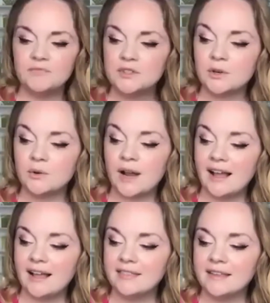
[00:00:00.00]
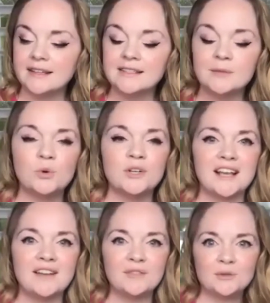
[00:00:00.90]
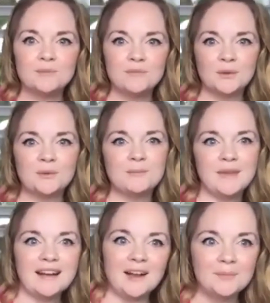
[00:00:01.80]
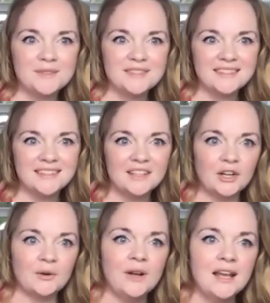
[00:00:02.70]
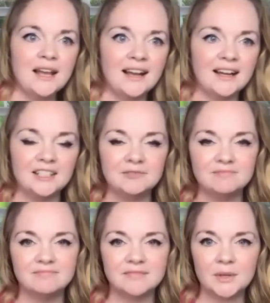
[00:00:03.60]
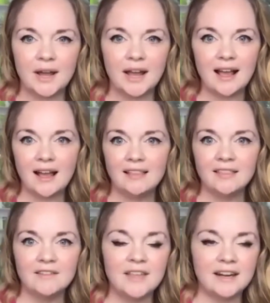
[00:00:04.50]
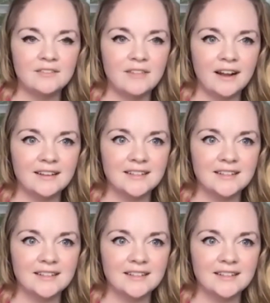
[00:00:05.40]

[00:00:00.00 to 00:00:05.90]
So I think it is important to have those meetups, So I love that advice.